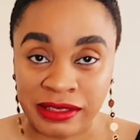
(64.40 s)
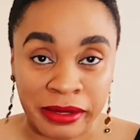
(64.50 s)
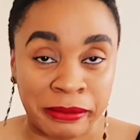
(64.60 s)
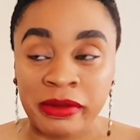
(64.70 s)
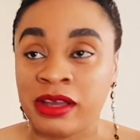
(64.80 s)

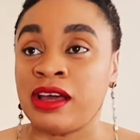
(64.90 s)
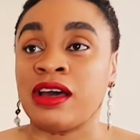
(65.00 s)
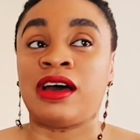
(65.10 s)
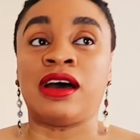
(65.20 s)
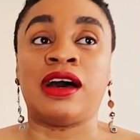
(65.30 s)
them,
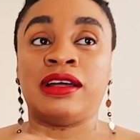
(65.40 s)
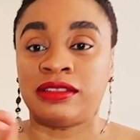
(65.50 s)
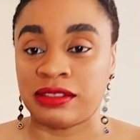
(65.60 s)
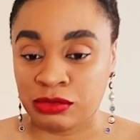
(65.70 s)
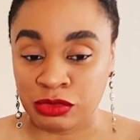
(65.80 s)

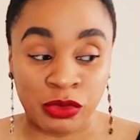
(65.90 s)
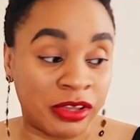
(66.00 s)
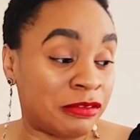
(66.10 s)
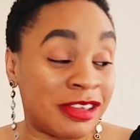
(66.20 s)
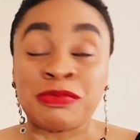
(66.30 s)
and
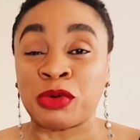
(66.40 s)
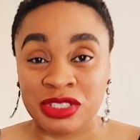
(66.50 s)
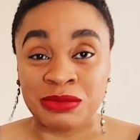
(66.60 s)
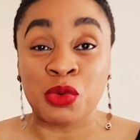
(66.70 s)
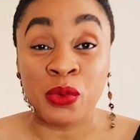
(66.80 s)
if
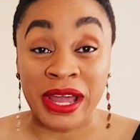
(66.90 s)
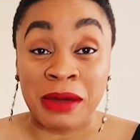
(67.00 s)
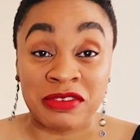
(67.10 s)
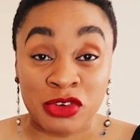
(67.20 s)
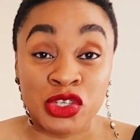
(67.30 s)
possible where I'm
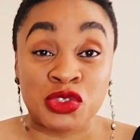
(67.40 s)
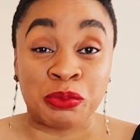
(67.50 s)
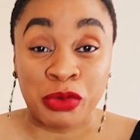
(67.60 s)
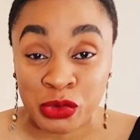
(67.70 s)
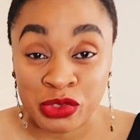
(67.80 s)
even going to
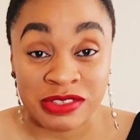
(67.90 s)
pose